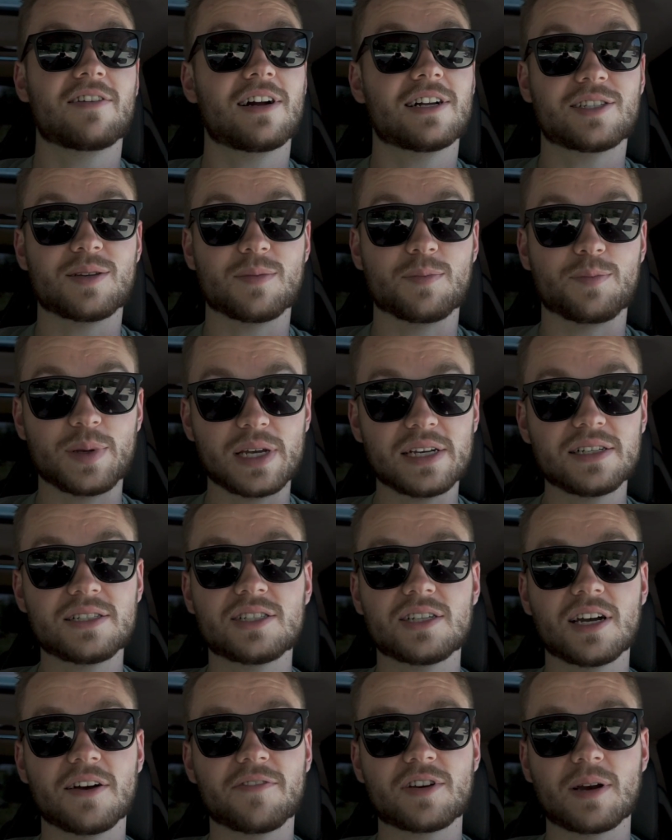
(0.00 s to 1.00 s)
got some big
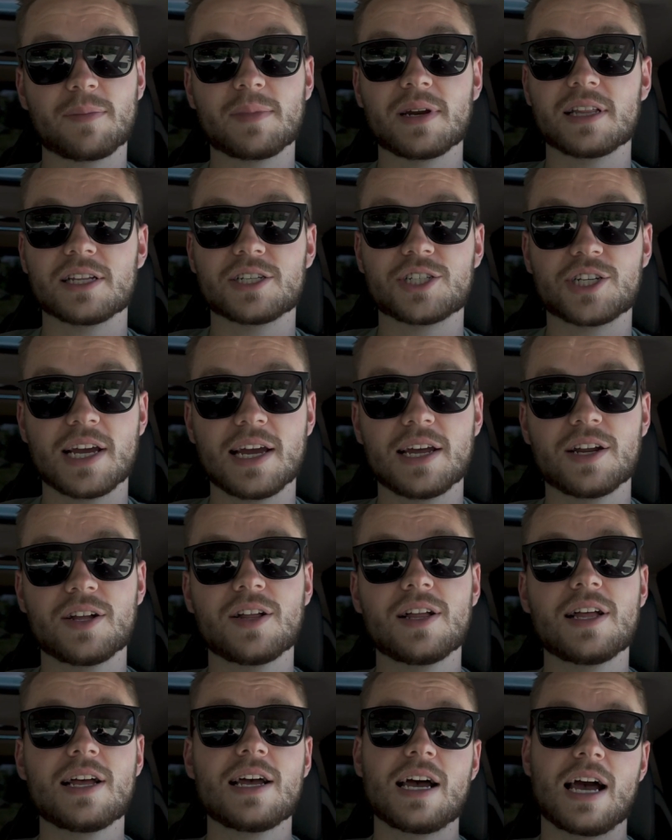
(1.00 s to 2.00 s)
stuff coming to the
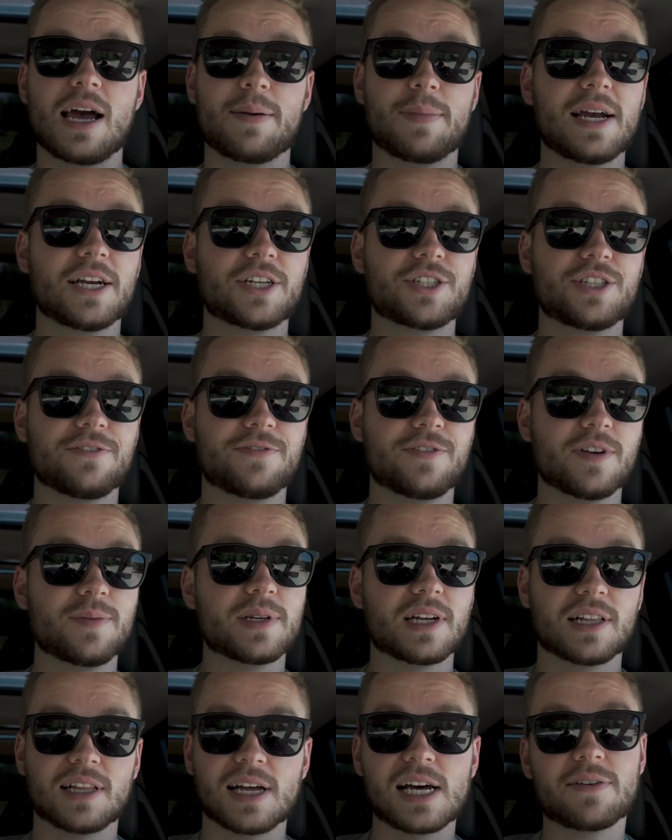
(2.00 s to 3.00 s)
channel. I'm actually
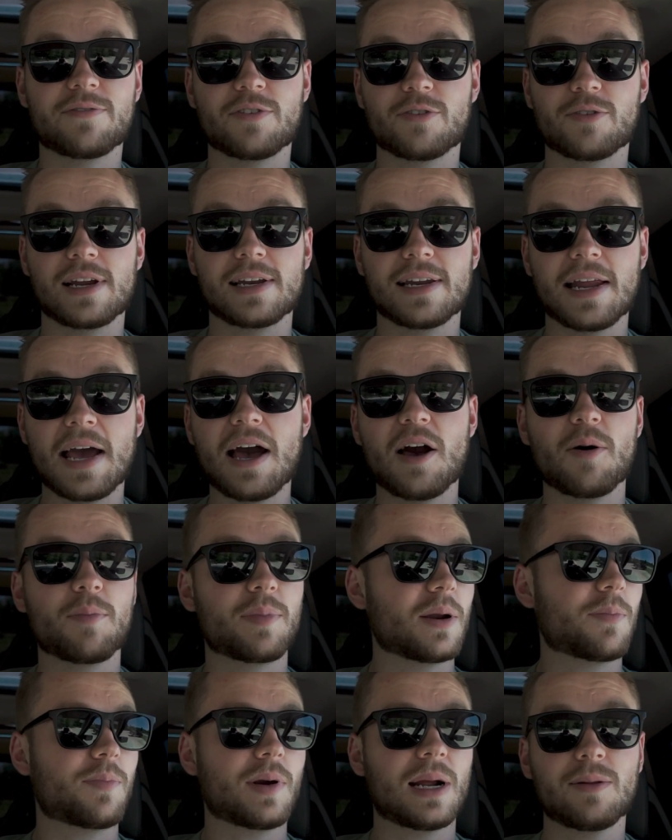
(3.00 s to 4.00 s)
filming a lot of it right now,
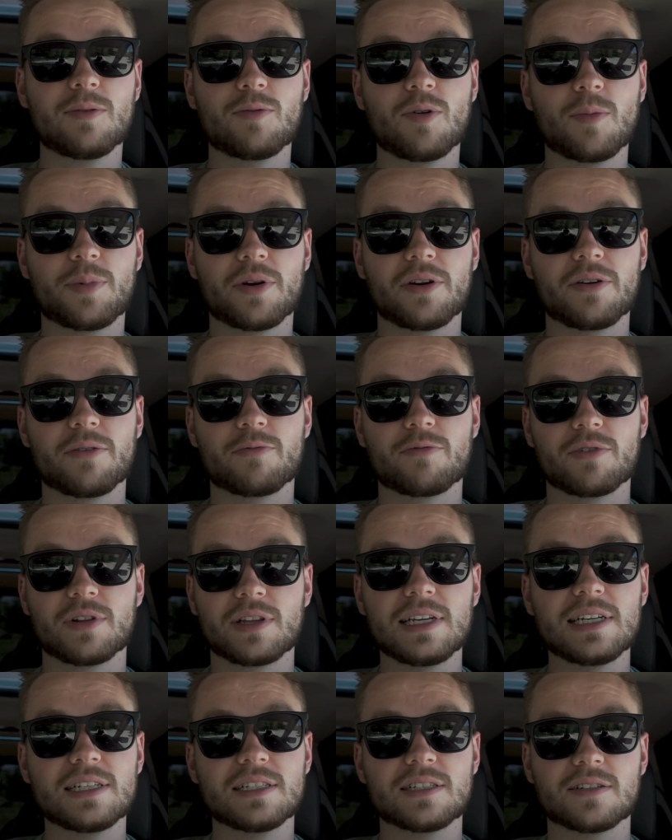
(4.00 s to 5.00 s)
but it probably won't be
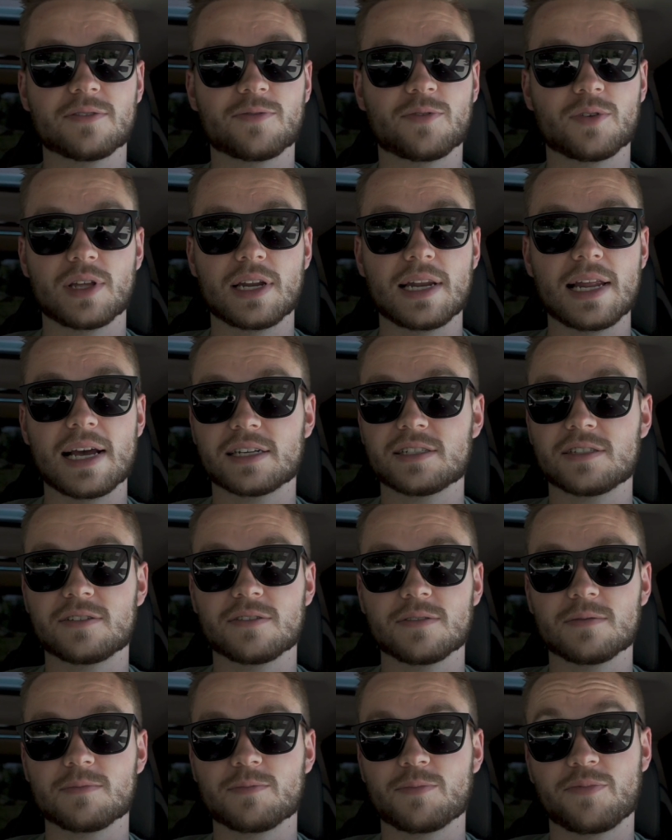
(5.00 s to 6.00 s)
released for the
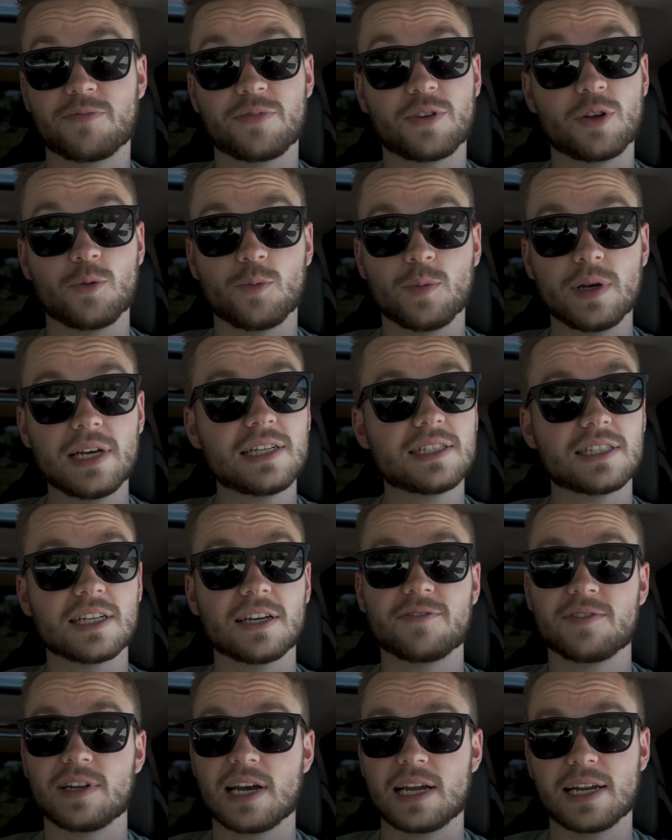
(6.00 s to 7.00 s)
next few weeks,
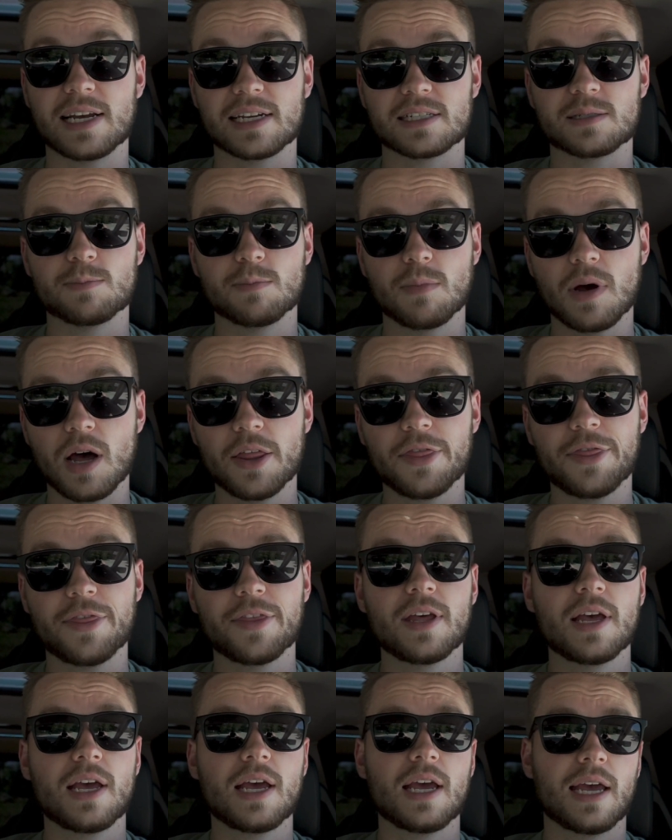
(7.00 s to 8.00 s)
if not next
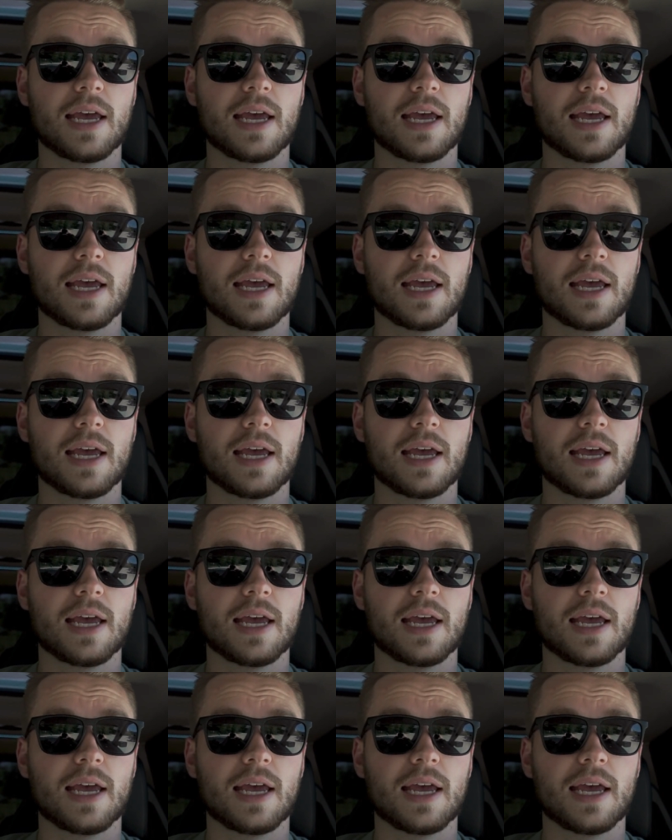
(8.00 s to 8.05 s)
month.